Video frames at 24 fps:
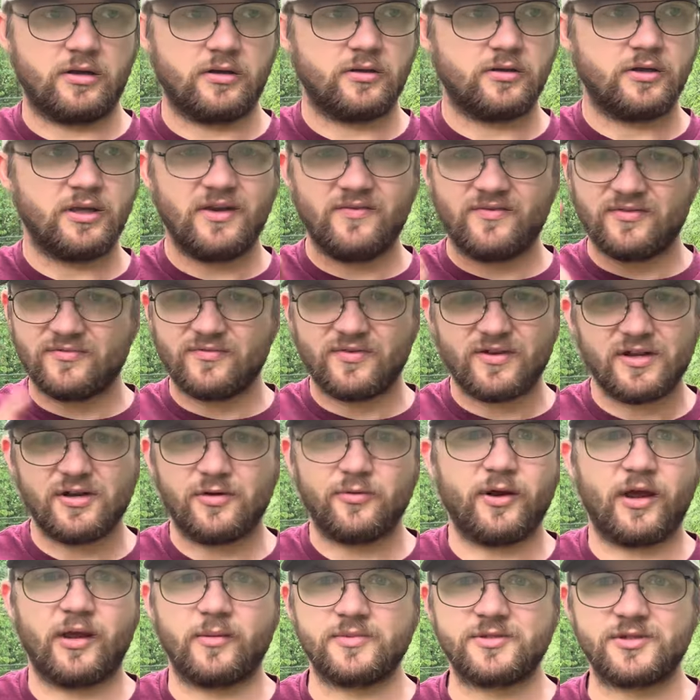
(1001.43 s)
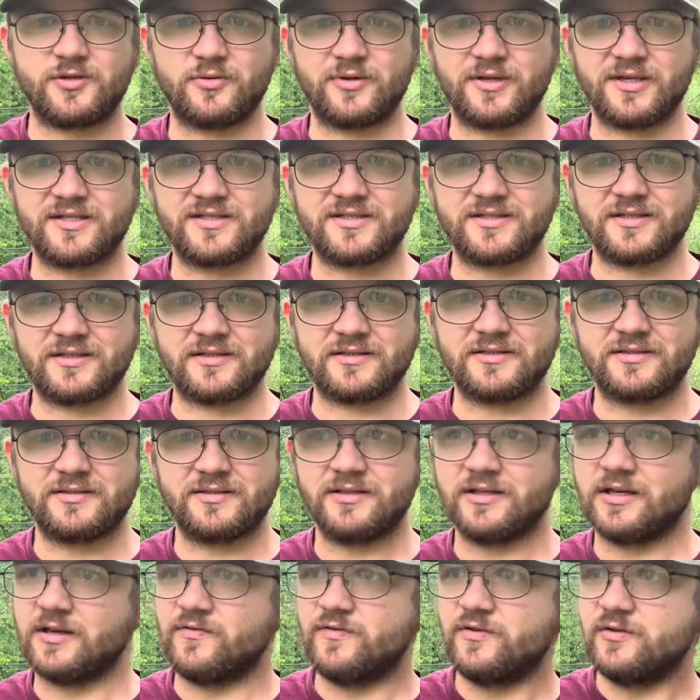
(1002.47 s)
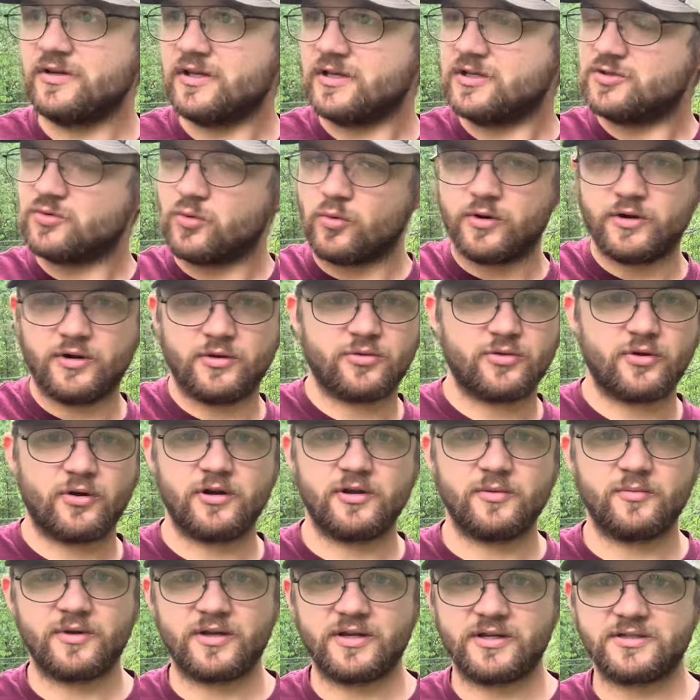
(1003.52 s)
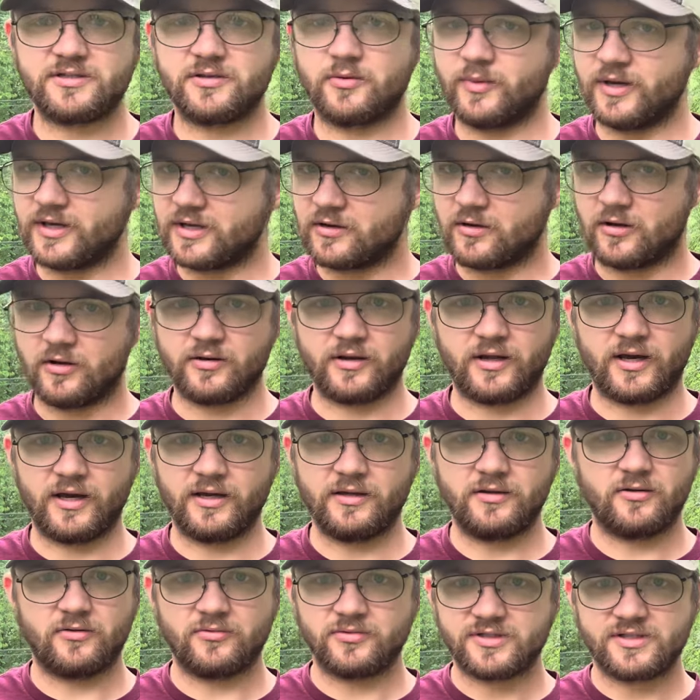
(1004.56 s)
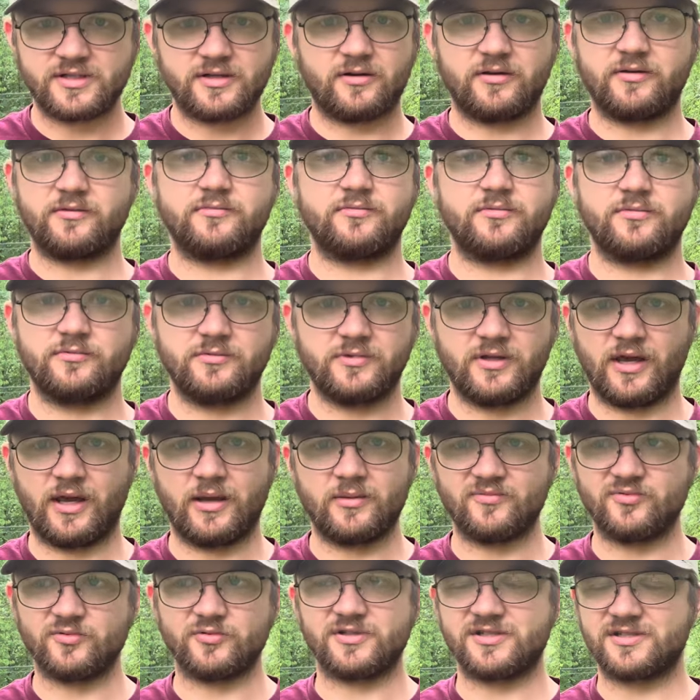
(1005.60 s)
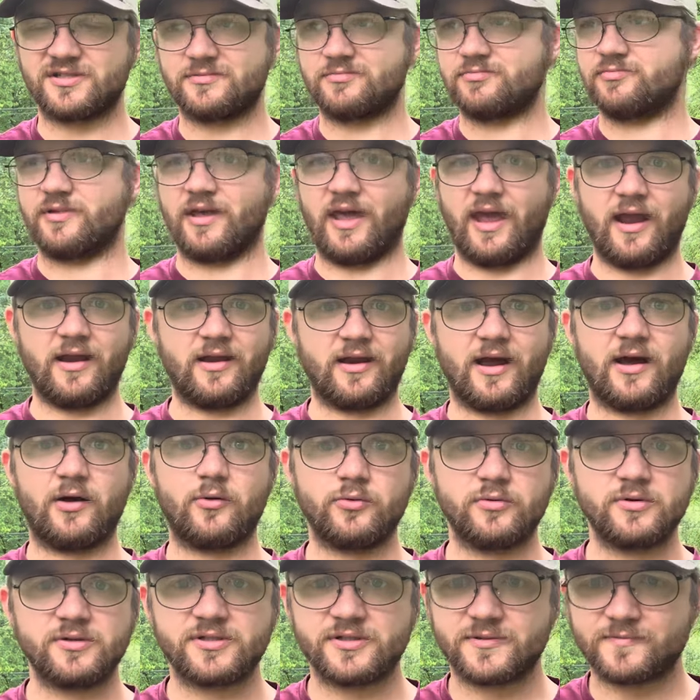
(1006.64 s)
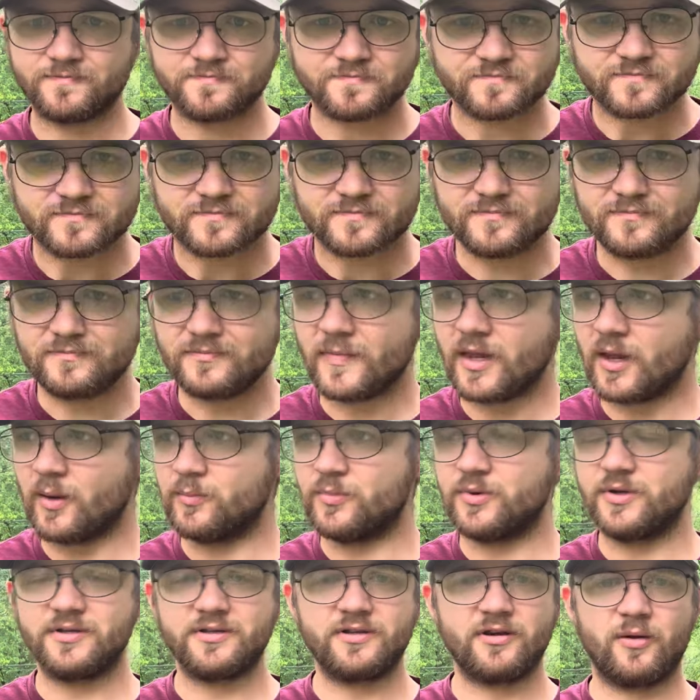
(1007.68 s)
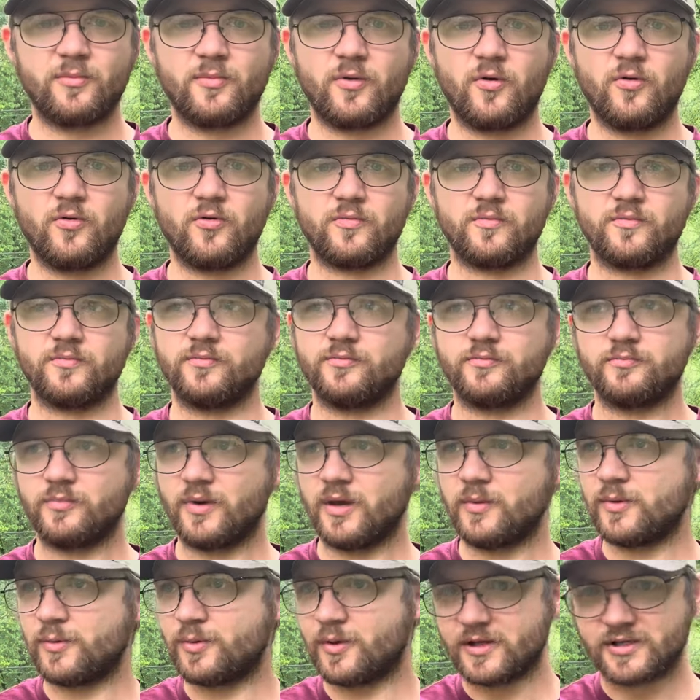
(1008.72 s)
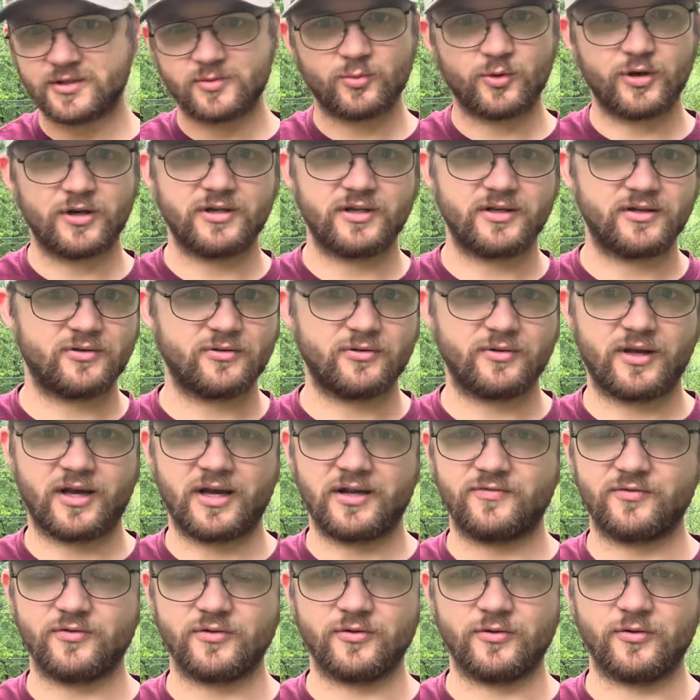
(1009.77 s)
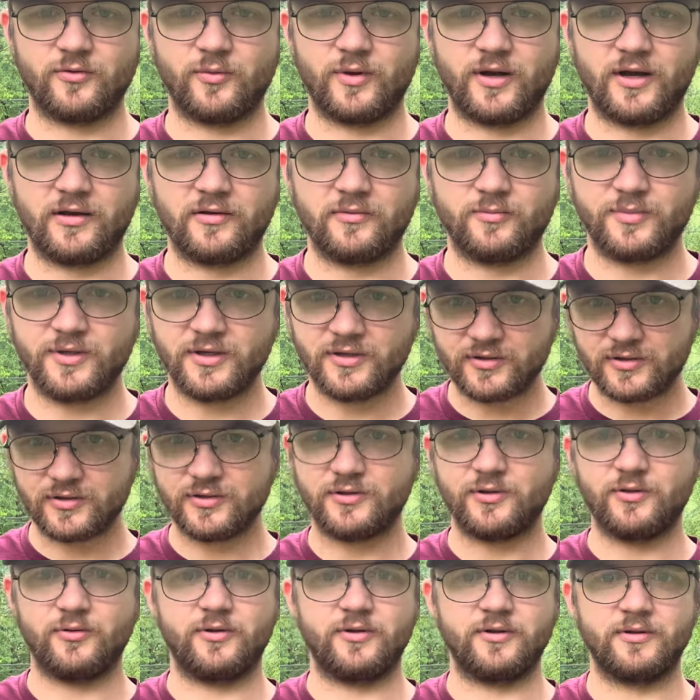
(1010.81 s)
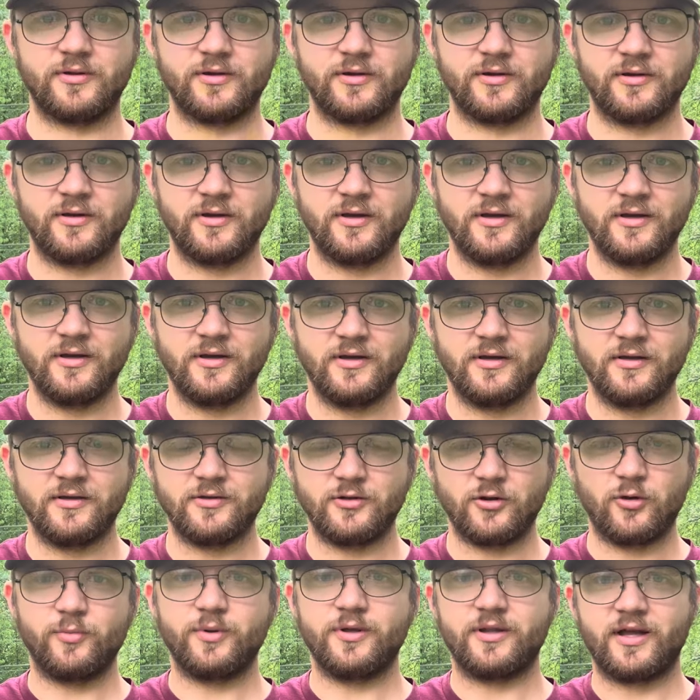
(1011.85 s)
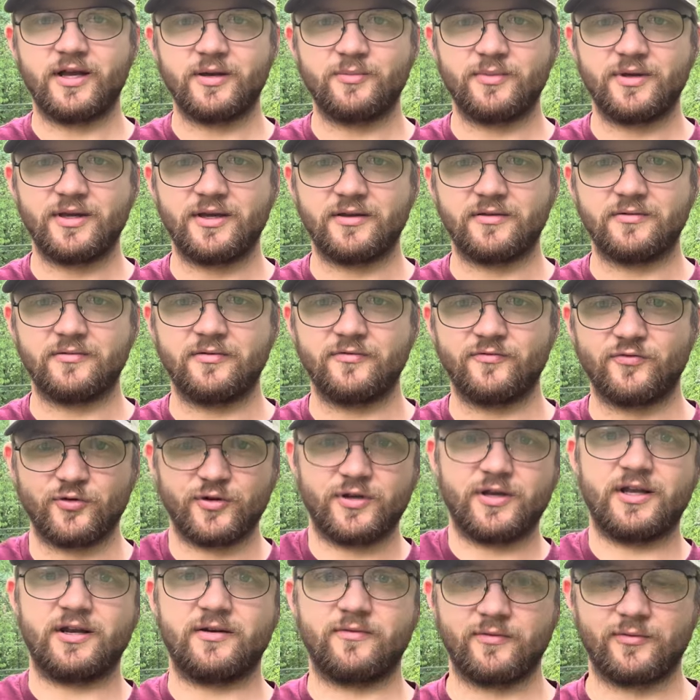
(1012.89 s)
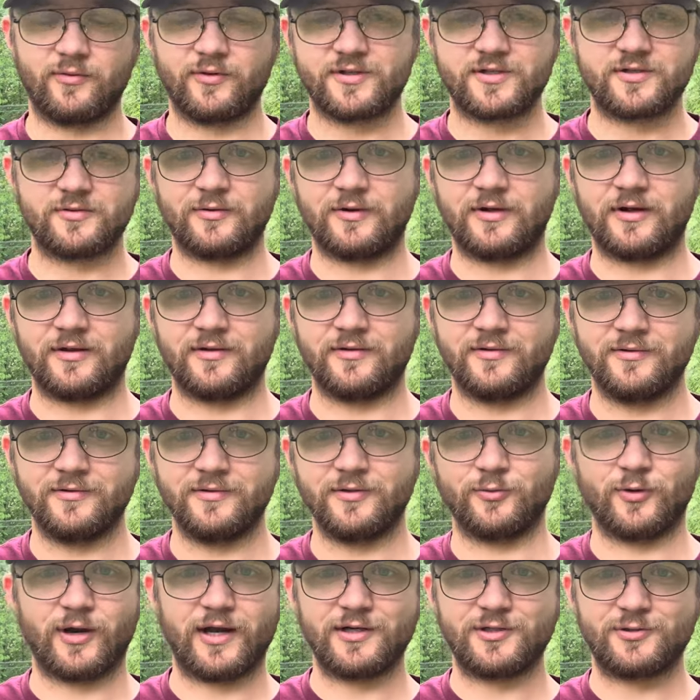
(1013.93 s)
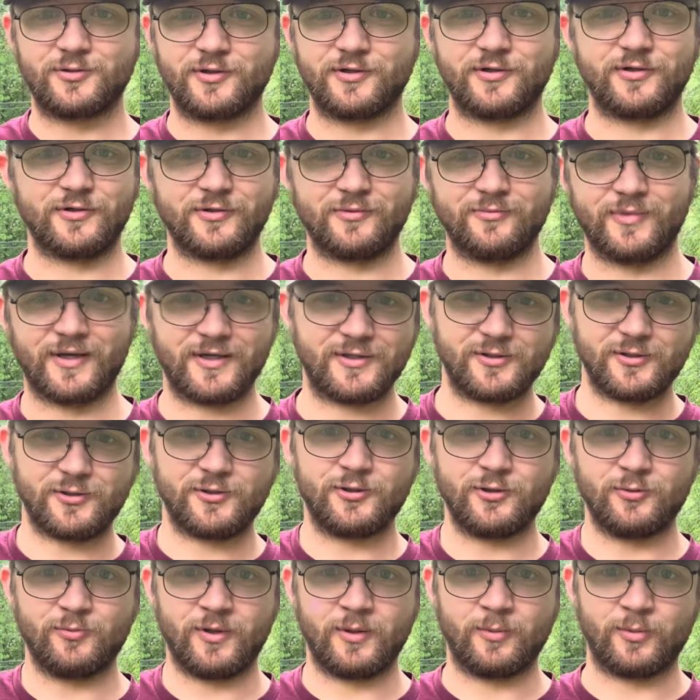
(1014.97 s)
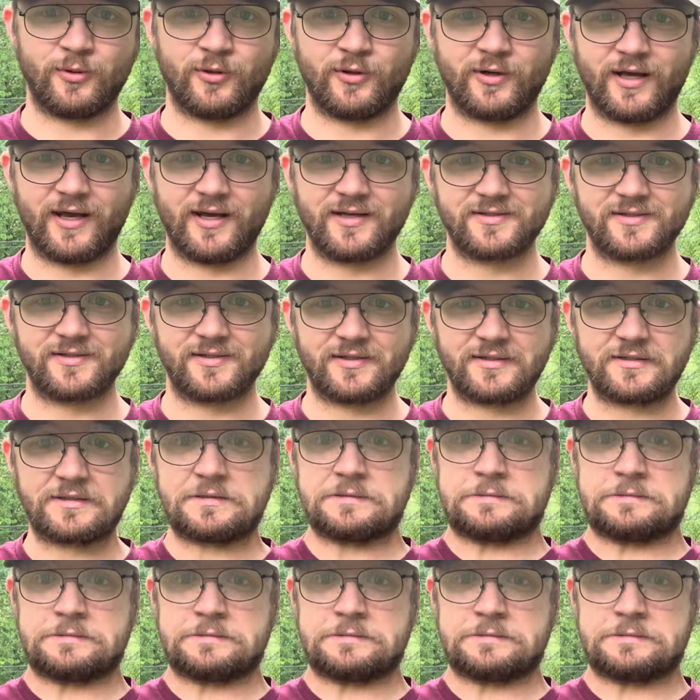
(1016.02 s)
even video games to an extent. If you need 20 or 30 minutes, don't make it all night. Don't sit on the game for 8 hours, but come home. Maybe play some Red Dead Online for a little while. Be a good dude in there. Don't be like me and forget every once in a while. The right trigger makes you shoot people on accident.